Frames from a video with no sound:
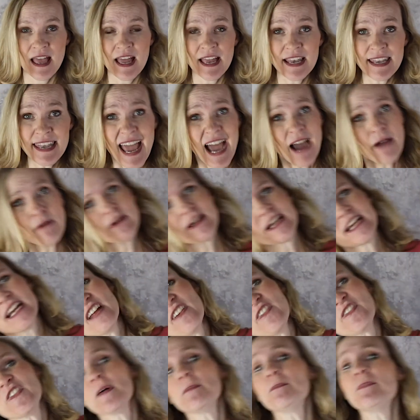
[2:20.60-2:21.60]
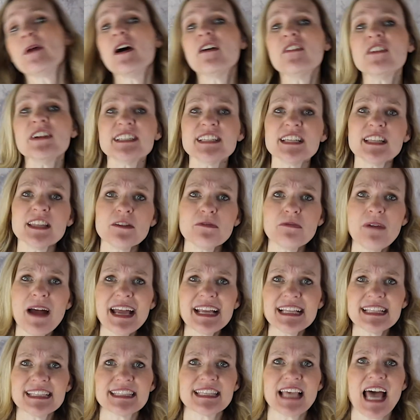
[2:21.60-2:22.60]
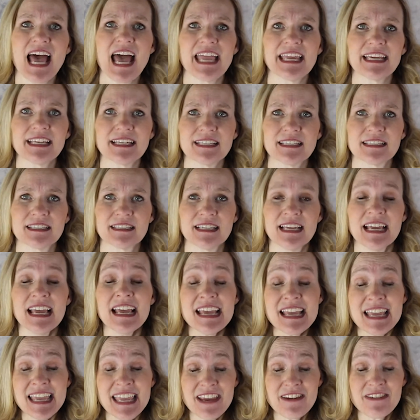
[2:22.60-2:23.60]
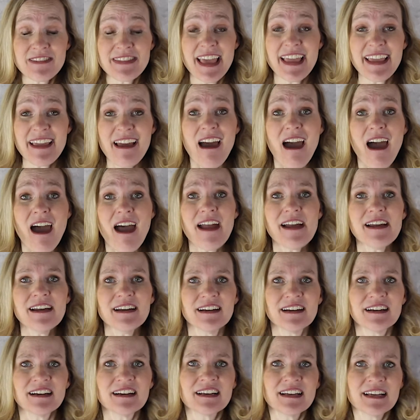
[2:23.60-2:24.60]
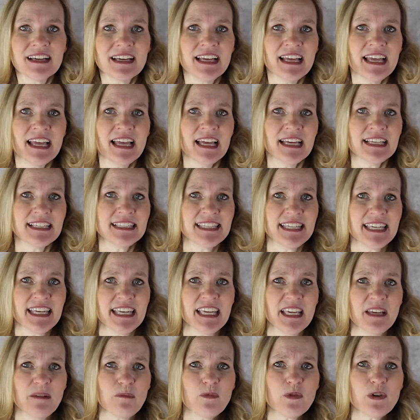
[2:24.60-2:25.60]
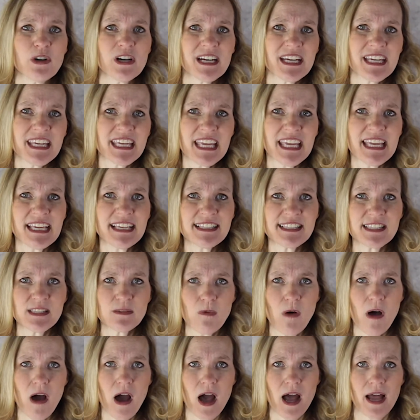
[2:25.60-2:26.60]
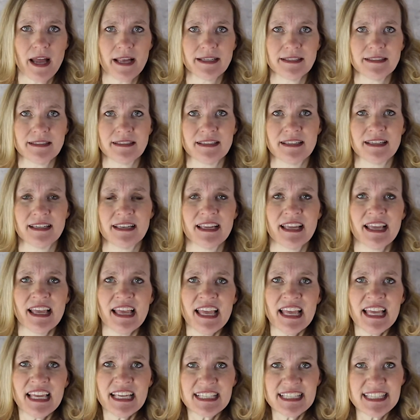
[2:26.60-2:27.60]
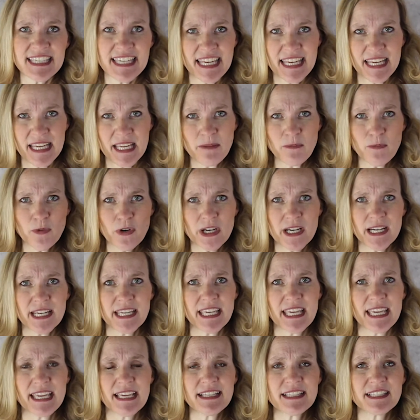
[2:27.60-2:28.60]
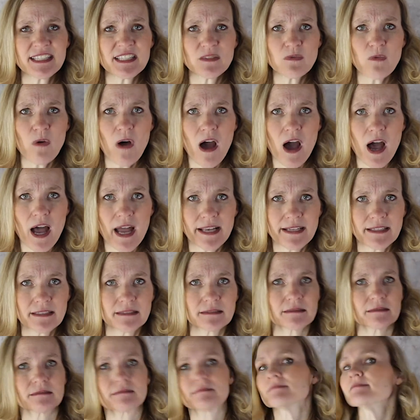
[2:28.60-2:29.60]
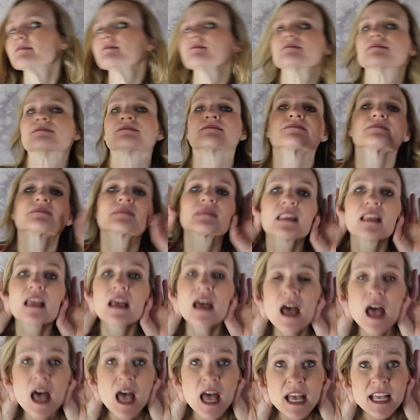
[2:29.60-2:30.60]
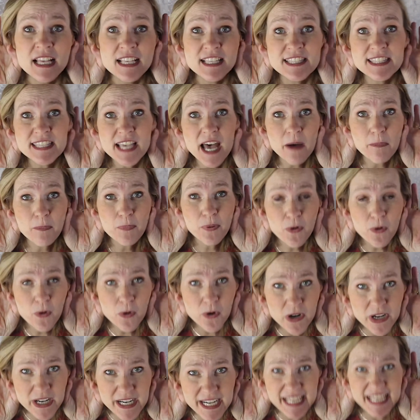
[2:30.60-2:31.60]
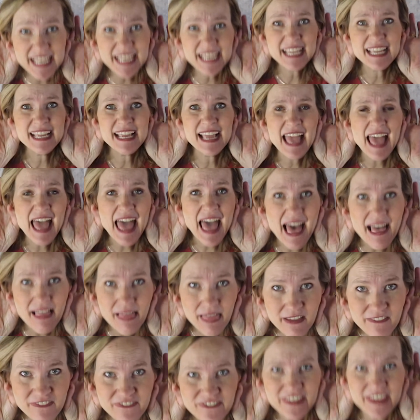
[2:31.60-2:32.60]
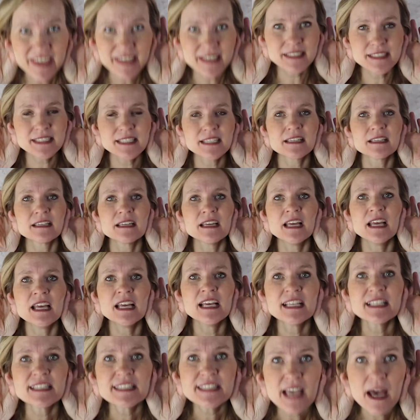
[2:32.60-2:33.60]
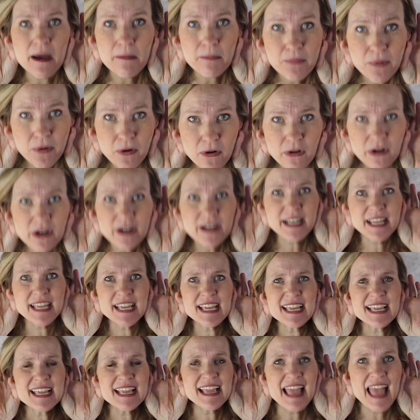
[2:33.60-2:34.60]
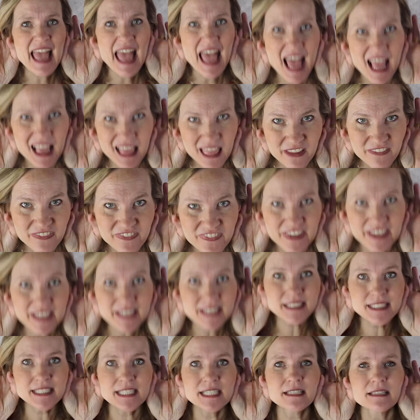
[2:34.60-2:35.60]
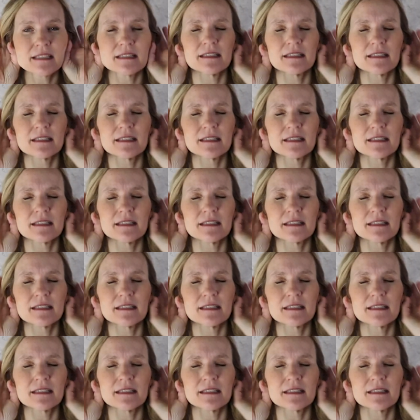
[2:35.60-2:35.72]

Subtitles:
Now we're going to flip over to the right side. Here they are. Team working swan. Team working swan. Supporting elephant. Supporting elephant.